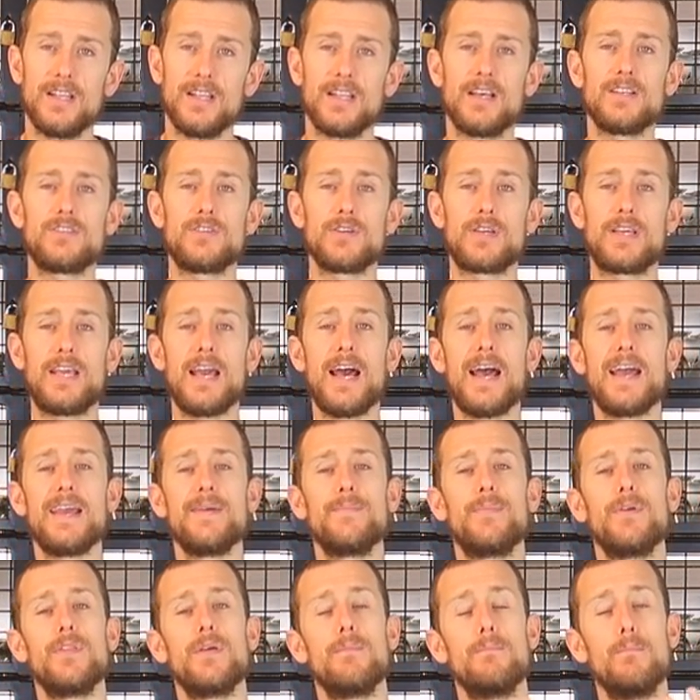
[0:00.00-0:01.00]
That's okay,
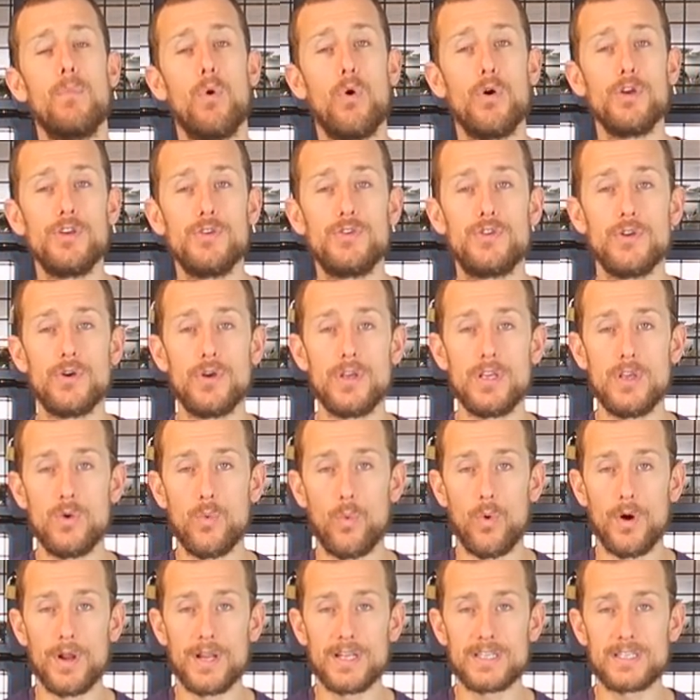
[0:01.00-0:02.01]
but the more you do it, you
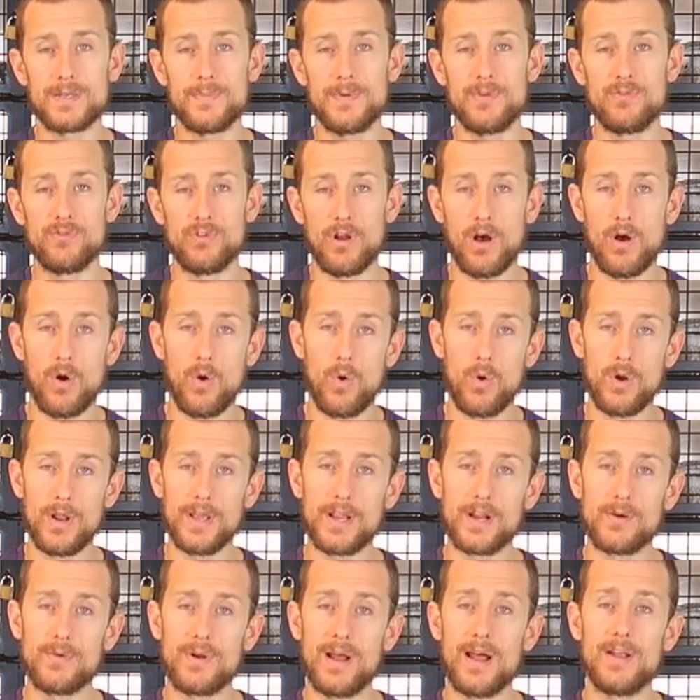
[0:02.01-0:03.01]
want it to be
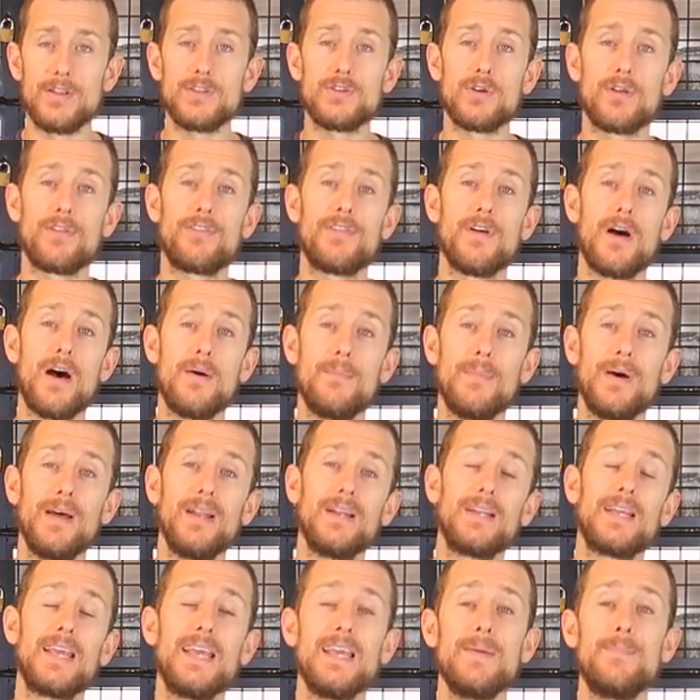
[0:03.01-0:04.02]
rolling around your thumb
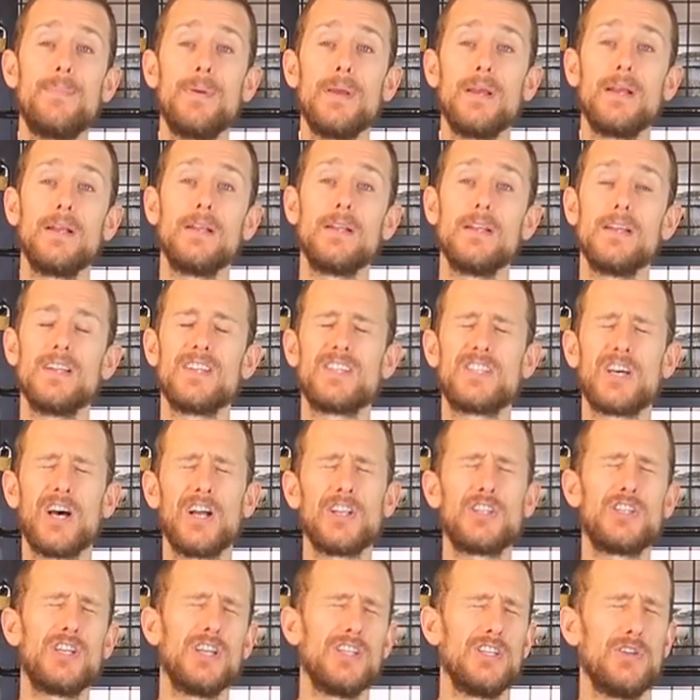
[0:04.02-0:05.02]
and keeping
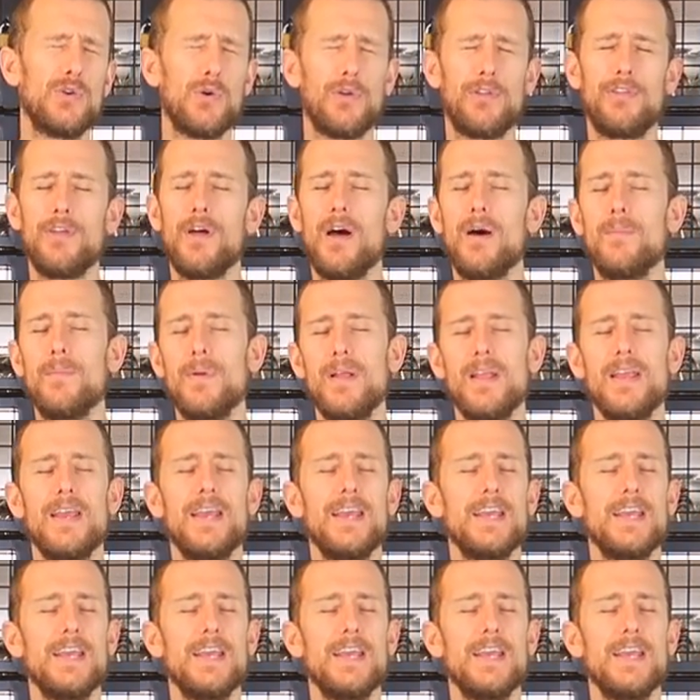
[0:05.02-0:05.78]
touching your thumb.